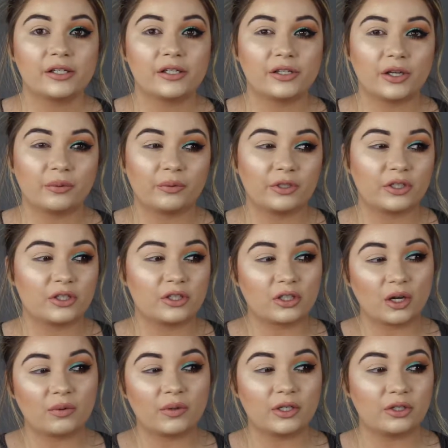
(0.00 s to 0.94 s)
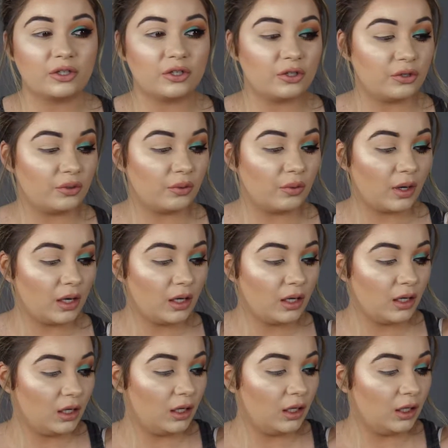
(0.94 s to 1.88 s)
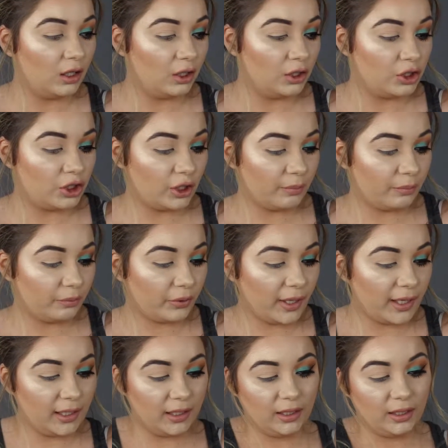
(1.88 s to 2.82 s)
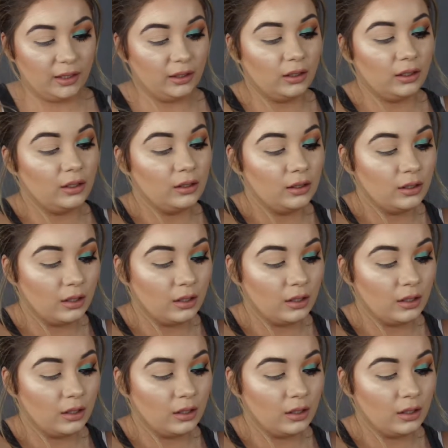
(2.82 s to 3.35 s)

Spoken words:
so we're just going to jump right in.